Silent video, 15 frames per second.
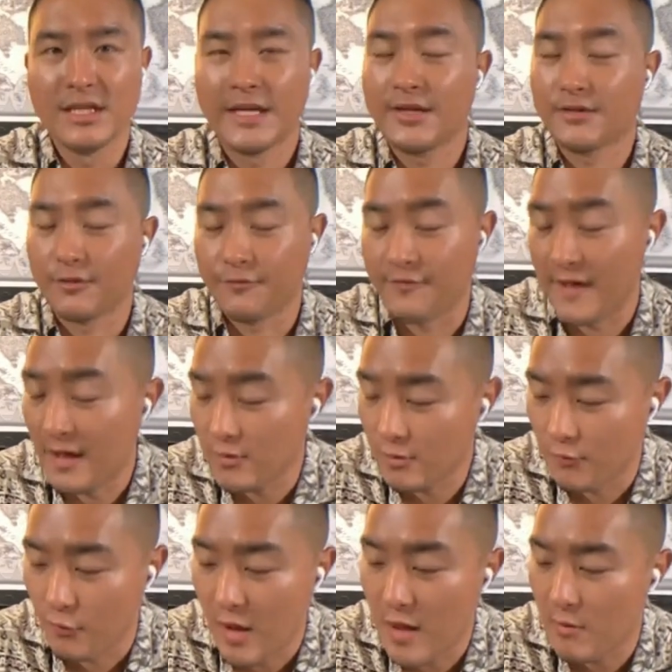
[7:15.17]
He's the founder
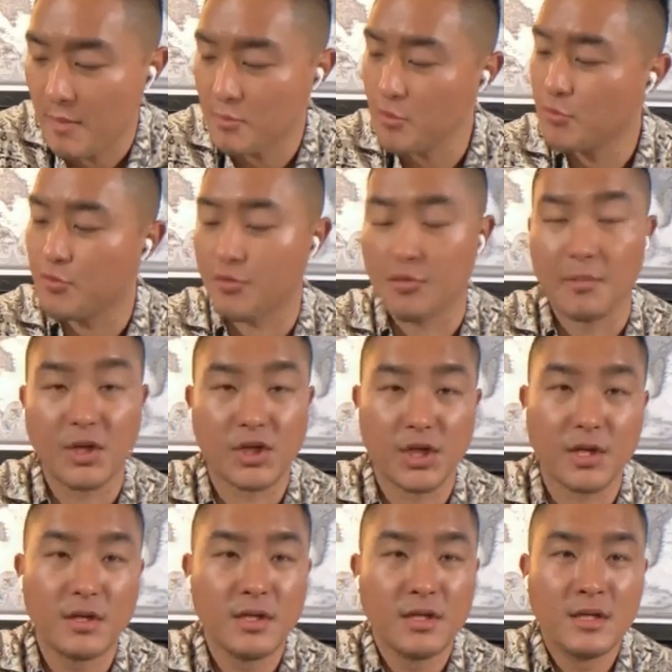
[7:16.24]
of YWAM Youth of the
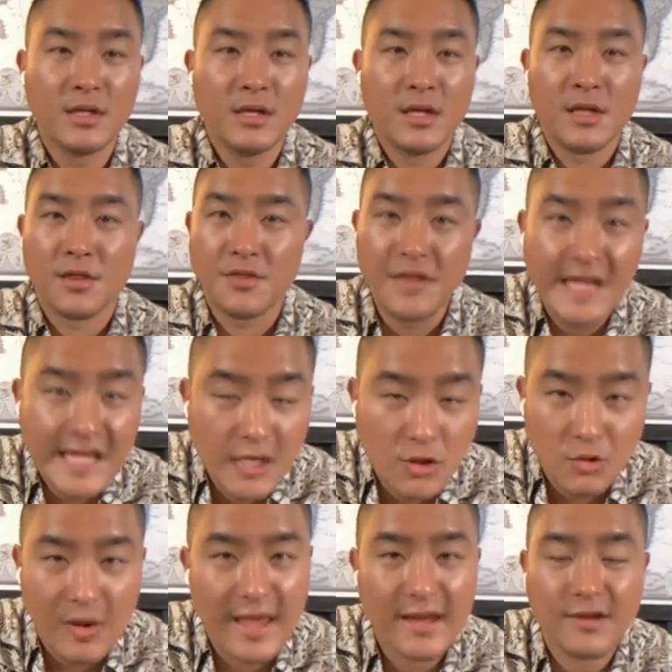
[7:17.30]
Mission the
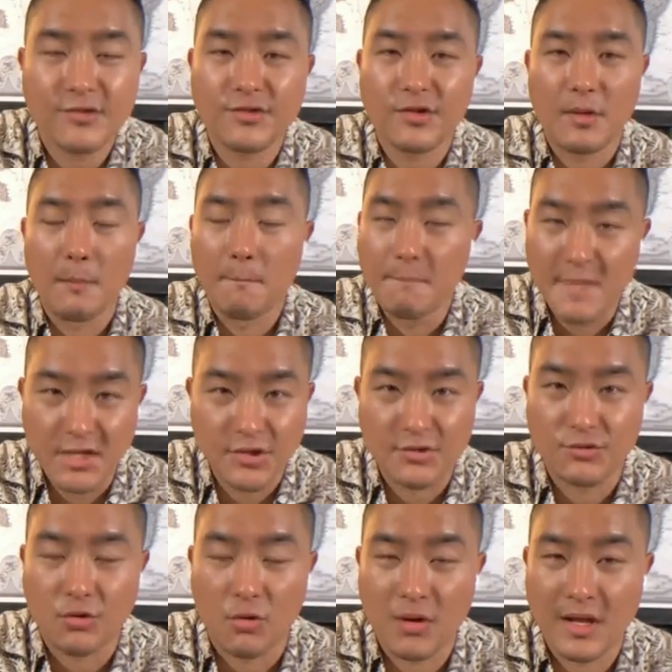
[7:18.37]
greatest
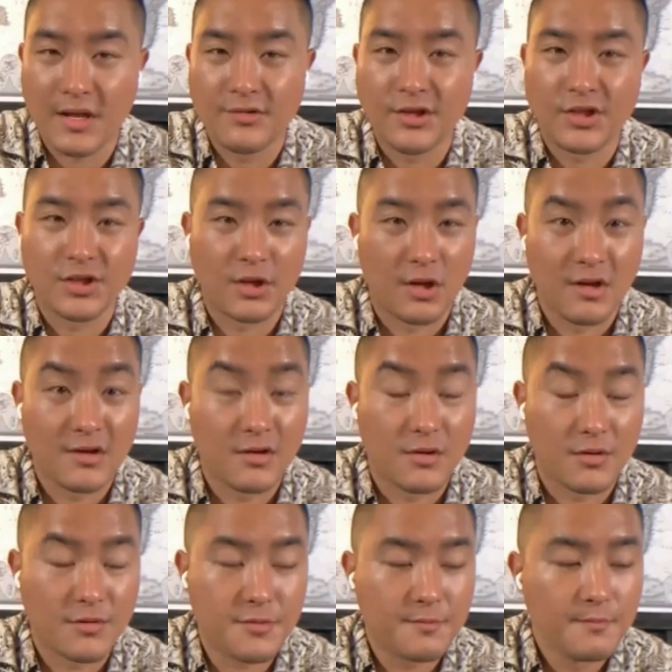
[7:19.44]
missions organization on
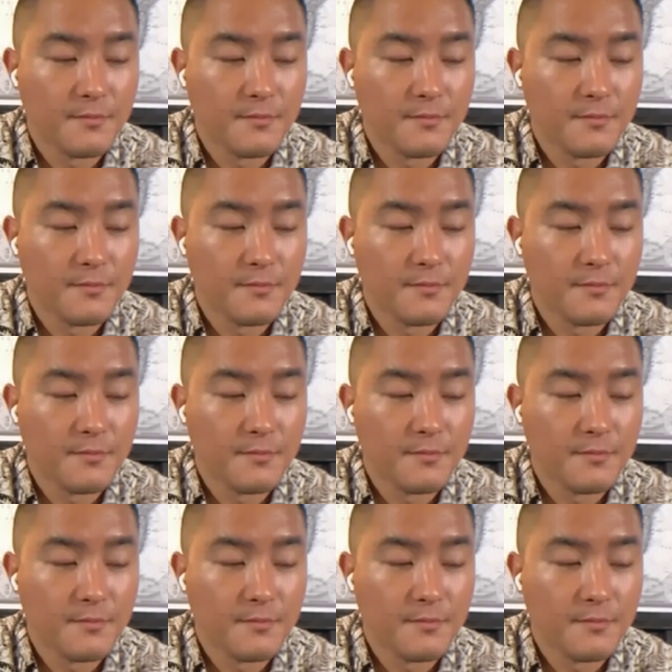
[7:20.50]
earth.